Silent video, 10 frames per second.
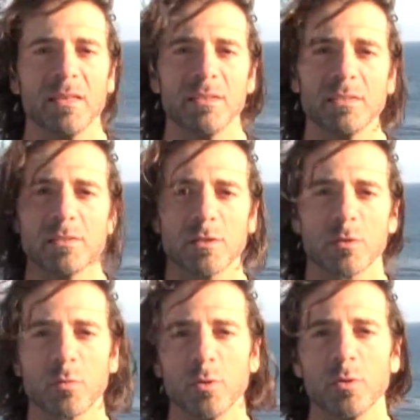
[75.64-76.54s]
This is the
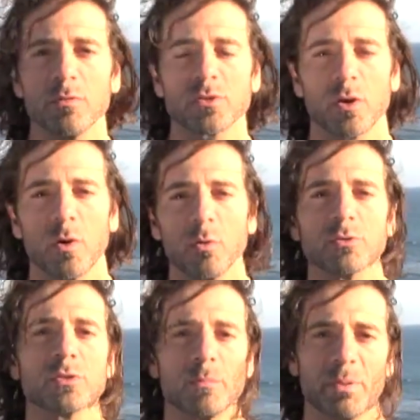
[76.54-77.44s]
grooves, or the
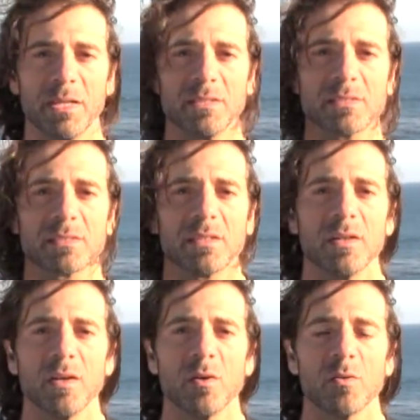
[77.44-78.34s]
holes, or the pits,
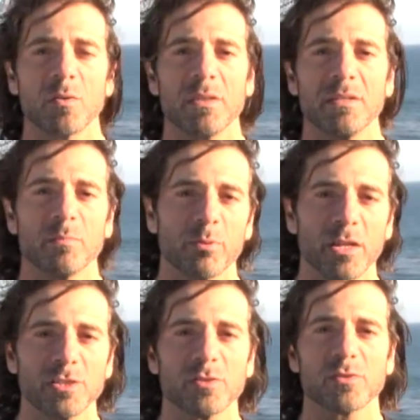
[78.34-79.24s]
or the
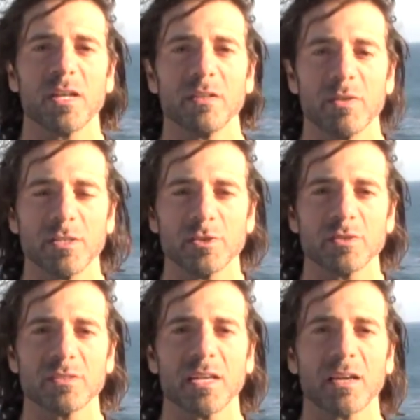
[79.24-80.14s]
depressions or the
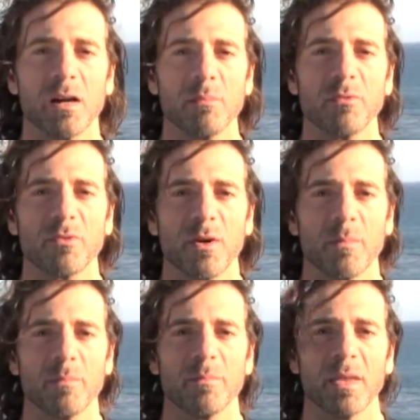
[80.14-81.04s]
elevations that come
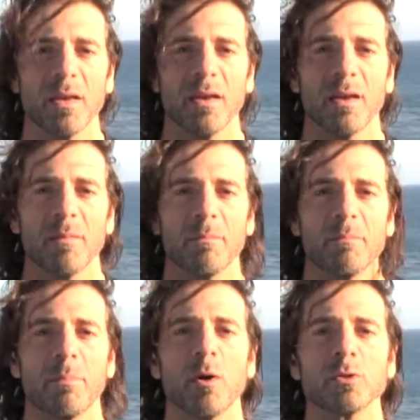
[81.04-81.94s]
from
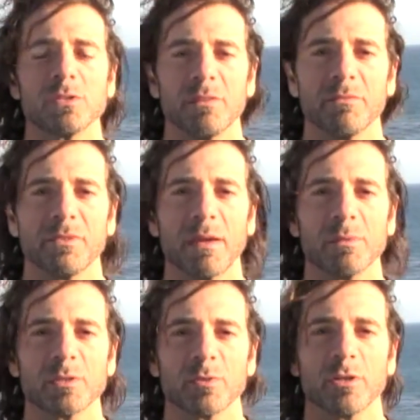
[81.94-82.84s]

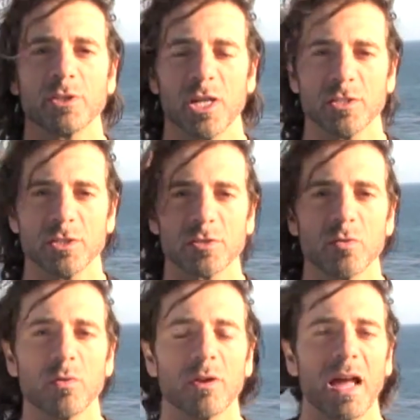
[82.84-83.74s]
post-inflammatory changes,
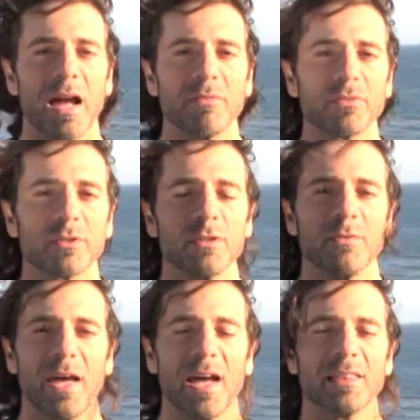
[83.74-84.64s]
or after you've
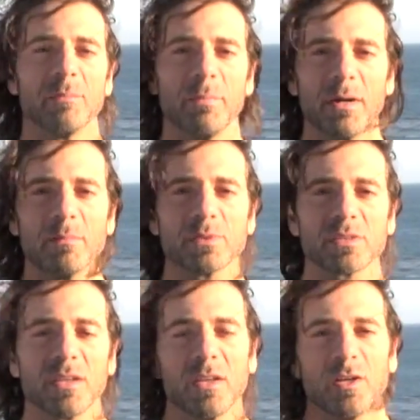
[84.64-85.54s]
had the
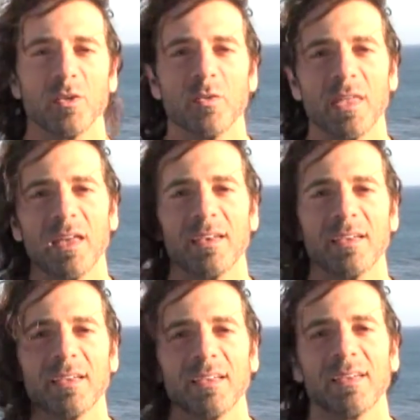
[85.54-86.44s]
bumps, you
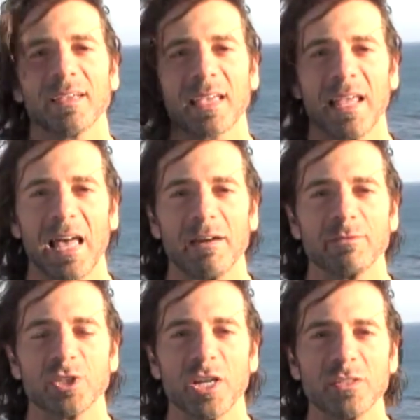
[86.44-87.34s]
then can have
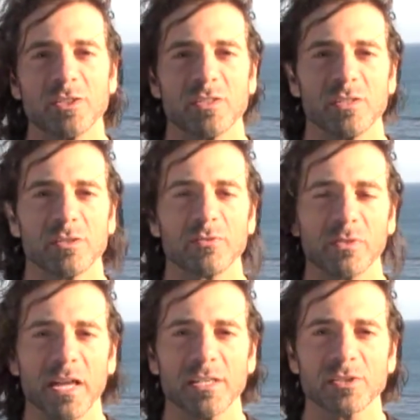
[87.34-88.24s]
changes in your
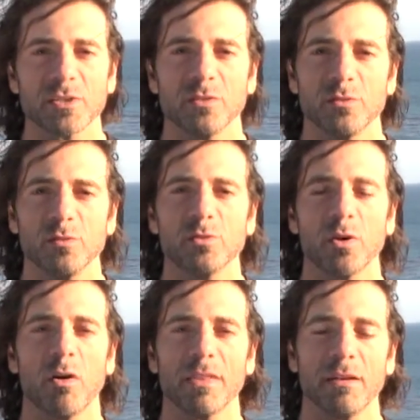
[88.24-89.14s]
flesh due to
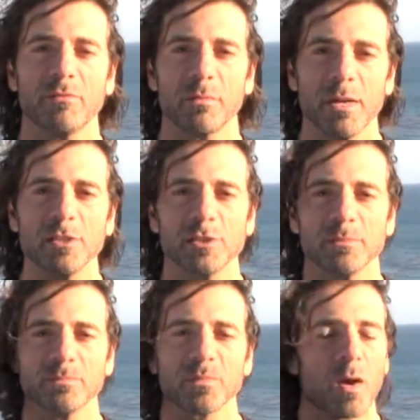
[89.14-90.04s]
all that inflammation.
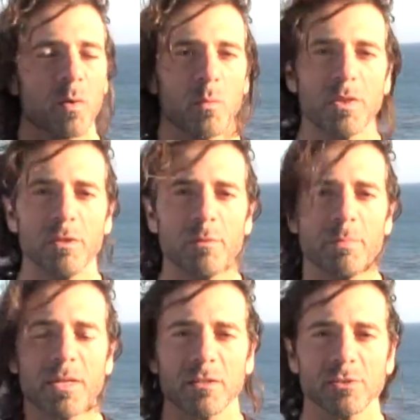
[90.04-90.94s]
Whether you
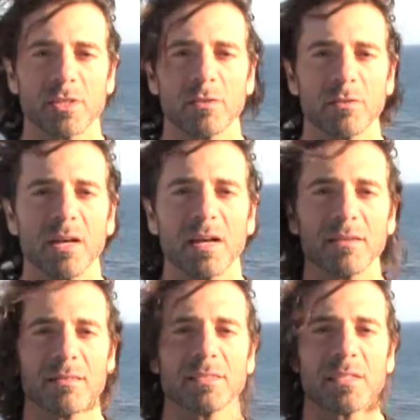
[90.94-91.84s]
pick your skin or not,
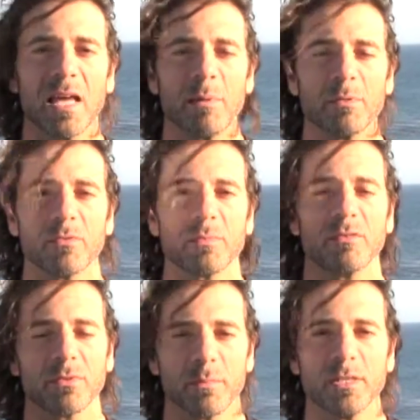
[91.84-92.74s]
this can happen from the
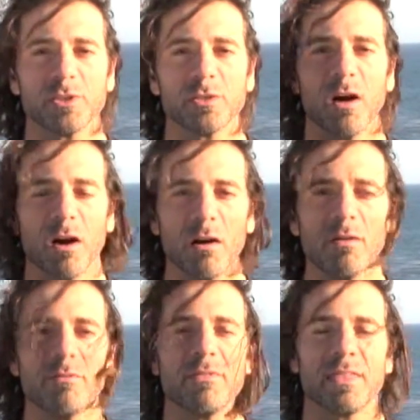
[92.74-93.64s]
inflammation
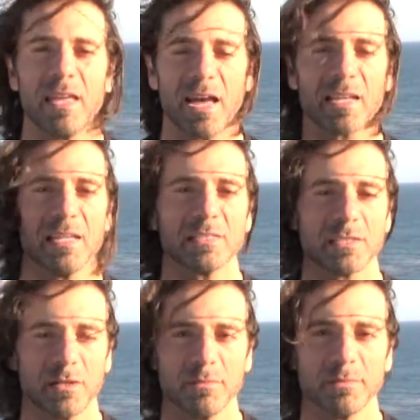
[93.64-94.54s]
of the acne
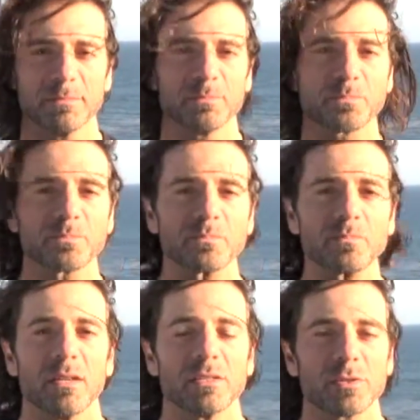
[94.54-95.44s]
itself.
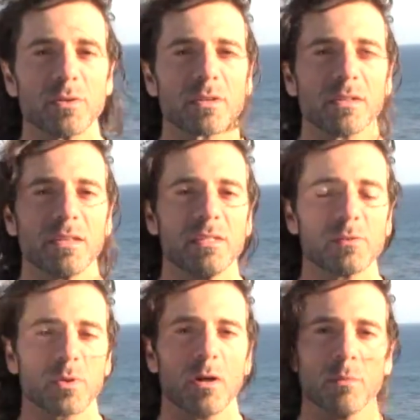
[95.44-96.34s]
Historically,
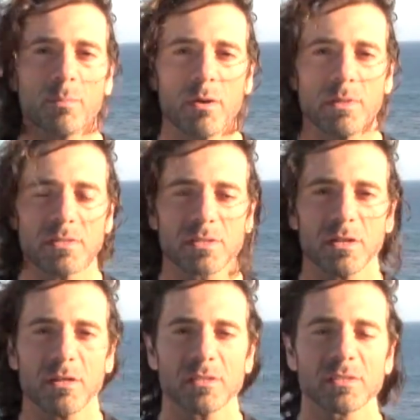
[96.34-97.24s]
these were called permanent
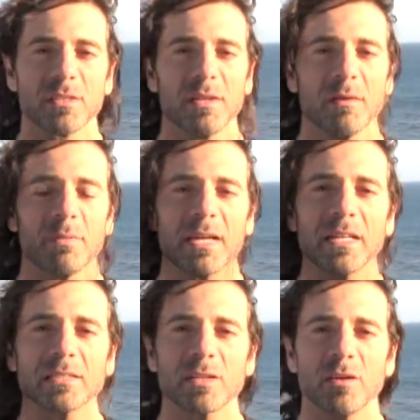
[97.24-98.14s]
scars, but I
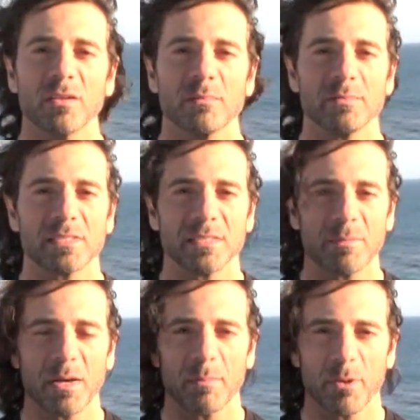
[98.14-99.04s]
like to call them
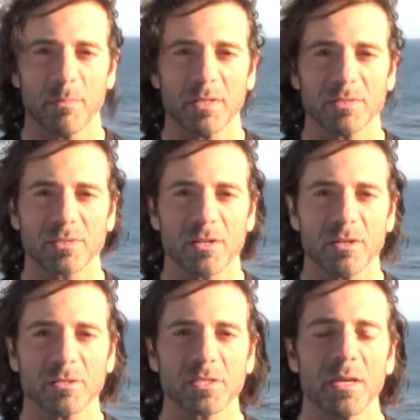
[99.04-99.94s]
semi-permanent
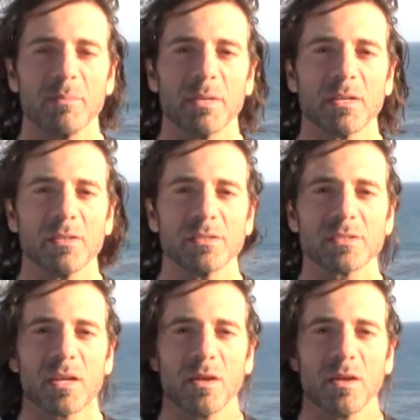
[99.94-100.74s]
scars because,